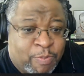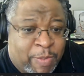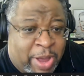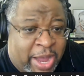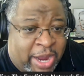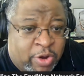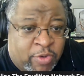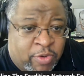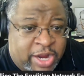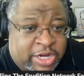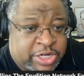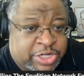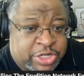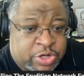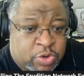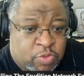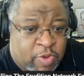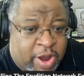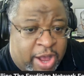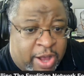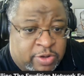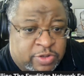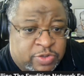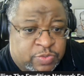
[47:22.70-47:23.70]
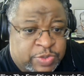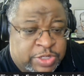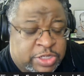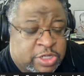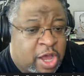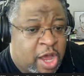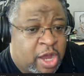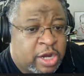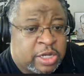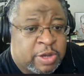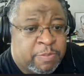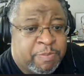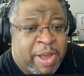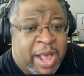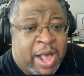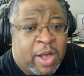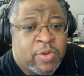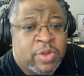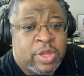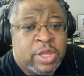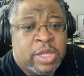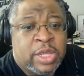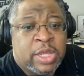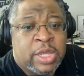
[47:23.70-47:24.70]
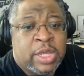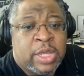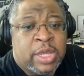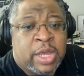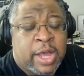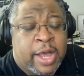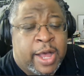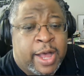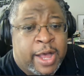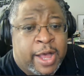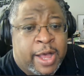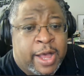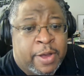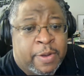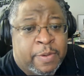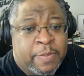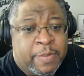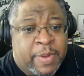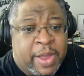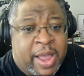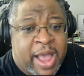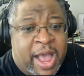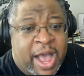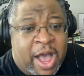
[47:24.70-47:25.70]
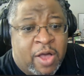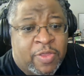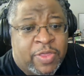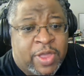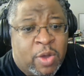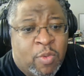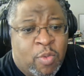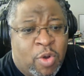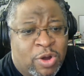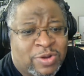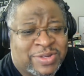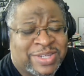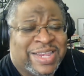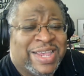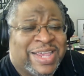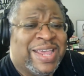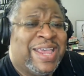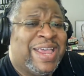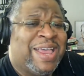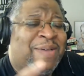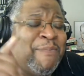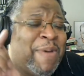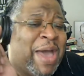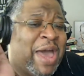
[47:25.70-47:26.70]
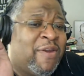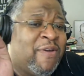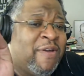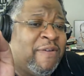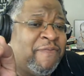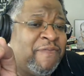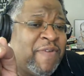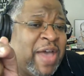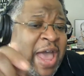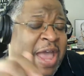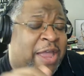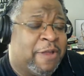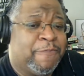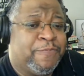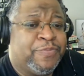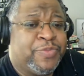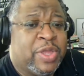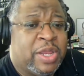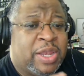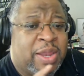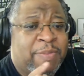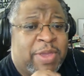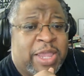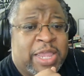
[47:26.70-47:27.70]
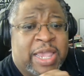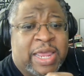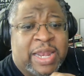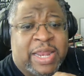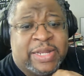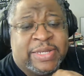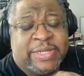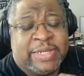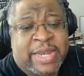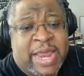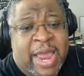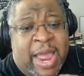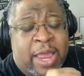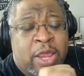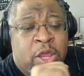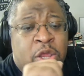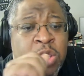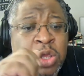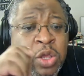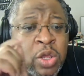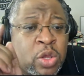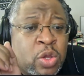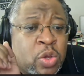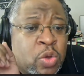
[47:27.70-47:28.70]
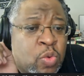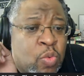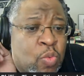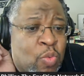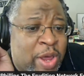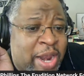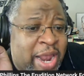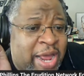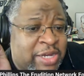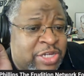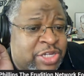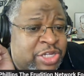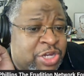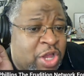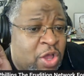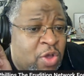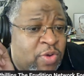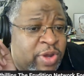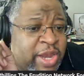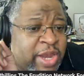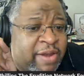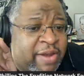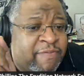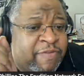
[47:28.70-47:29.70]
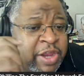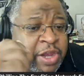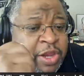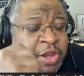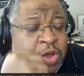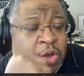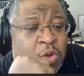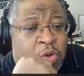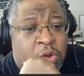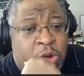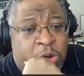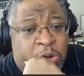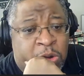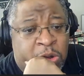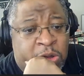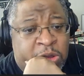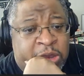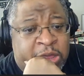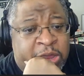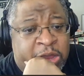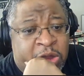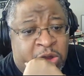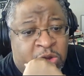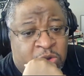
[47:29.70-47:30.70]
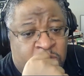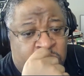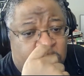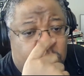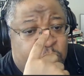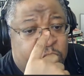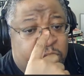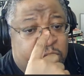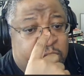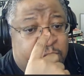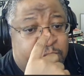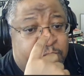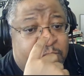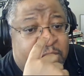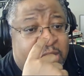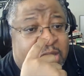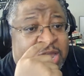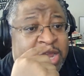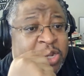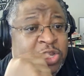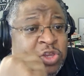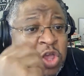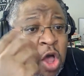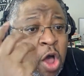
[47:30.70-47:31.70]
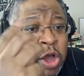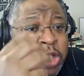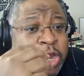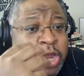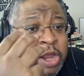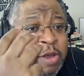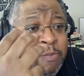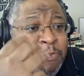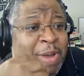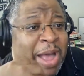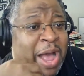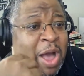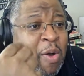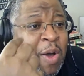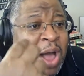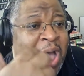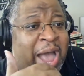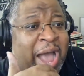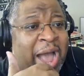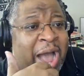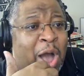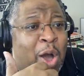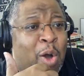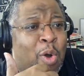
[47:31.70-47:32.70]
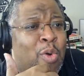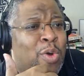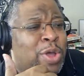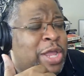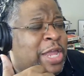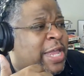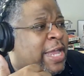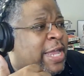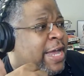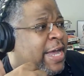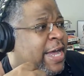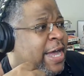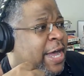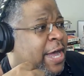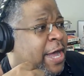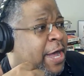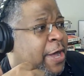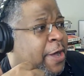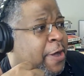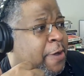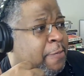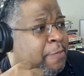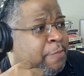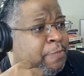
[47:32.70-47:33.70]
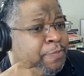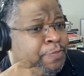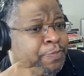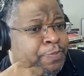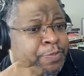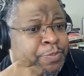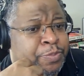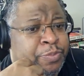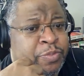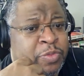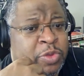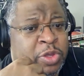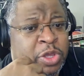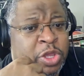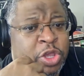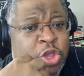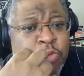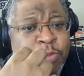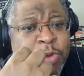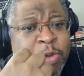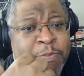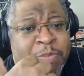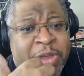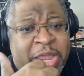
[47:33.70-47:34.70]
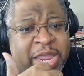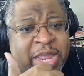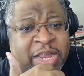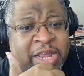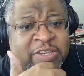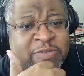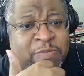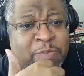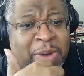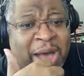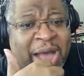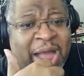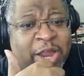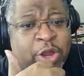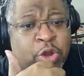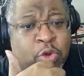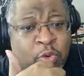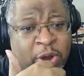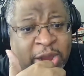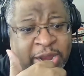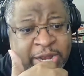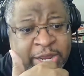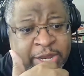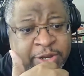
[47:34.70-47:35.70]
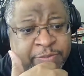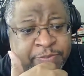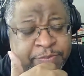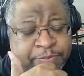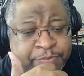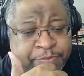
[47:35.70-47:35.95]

migration routes. We talked about uh, how that works. Matter of fact, let me get into that. When I showed that video earlier with the men talking about how um, human beings migrated,